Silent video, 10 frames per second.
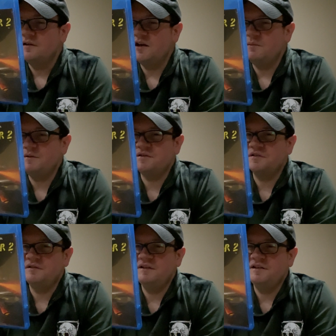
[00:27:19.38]
Uh,
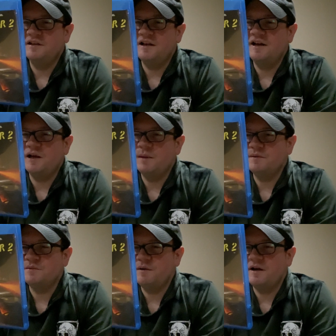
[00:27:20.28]
basically, the guy
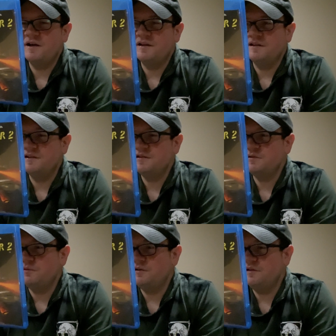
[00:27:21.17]
comes back in this
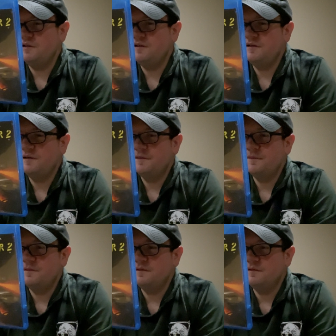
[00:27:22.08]
one
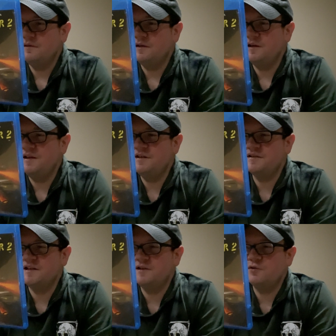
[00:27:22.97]
uh, he
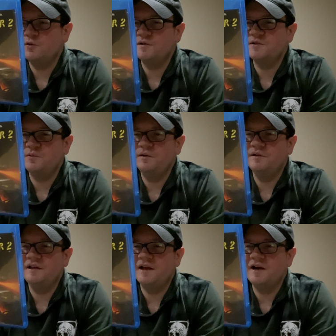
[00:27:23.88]
is a
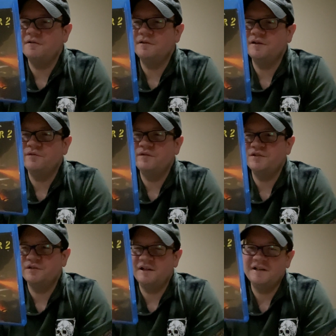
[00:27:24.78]
torch-wielding outlaw
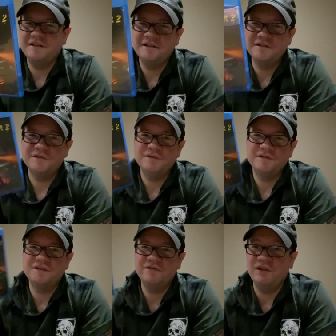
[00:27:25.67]
vigilante, so
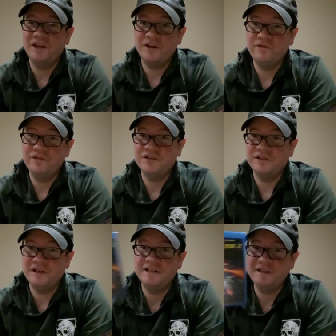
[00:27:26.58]
if you like in
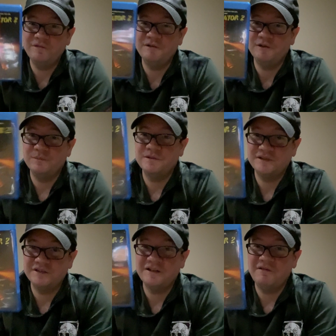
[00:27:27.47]
vigilante
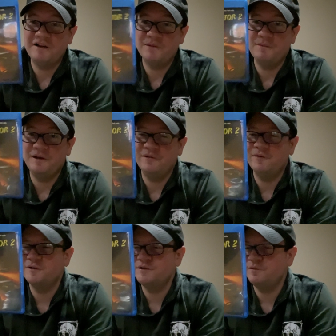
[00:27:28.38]
films, I recommend the
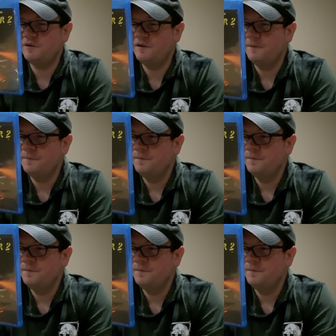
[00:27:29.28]
first one.